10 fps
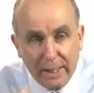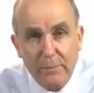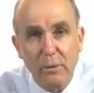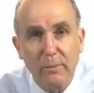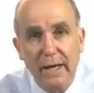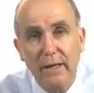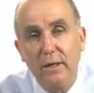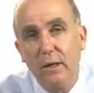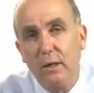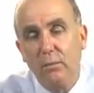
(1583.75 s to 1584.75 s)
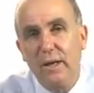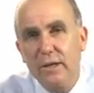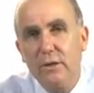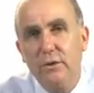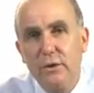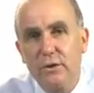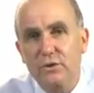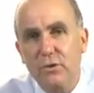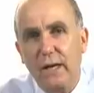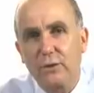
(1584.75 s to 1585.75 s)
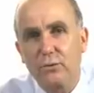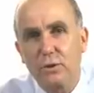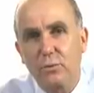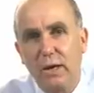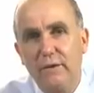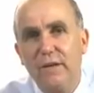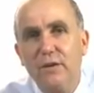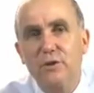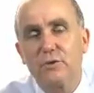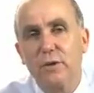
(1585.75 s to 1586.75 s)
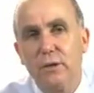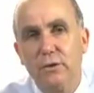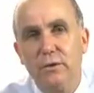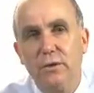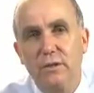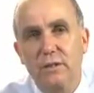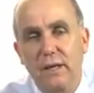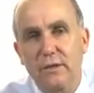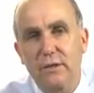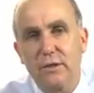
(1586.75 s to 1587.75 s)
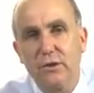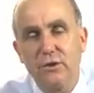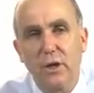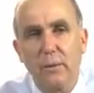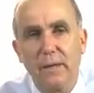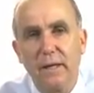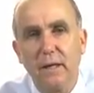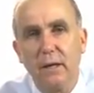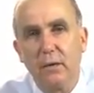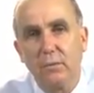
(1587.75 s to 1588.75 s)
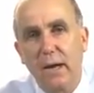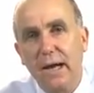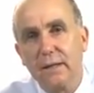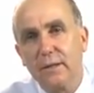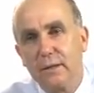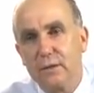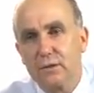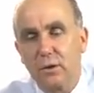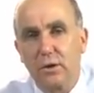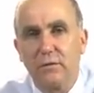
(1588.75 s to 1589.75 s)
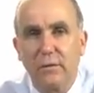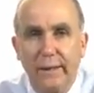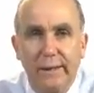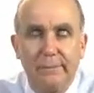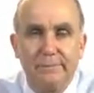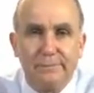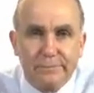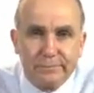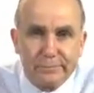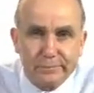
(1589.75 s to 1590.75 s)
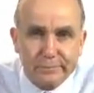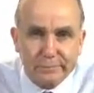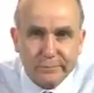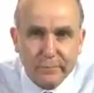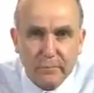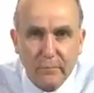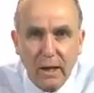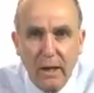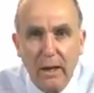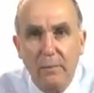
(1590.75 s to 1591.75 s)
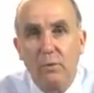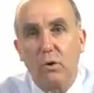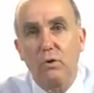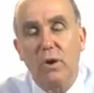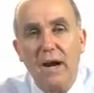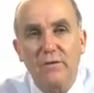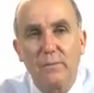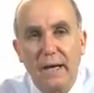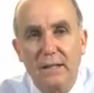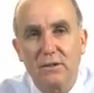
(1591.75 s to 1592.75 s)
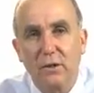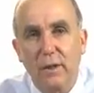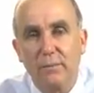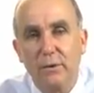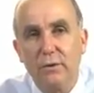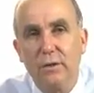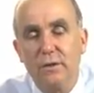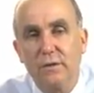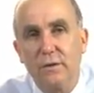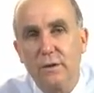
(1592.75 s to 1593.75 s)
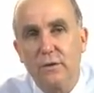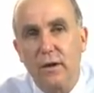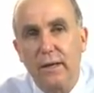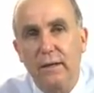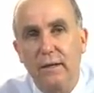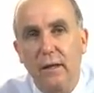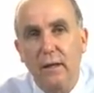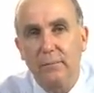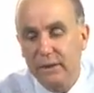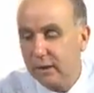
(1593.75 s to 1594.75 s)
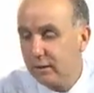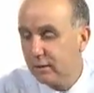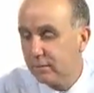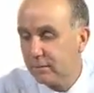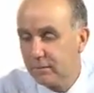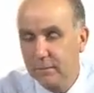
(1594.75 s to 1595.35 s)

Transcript: implemented where the union structure was one of industry unions, such as in Germany, rather than sort of more craft-based type unions of the United Kingdom.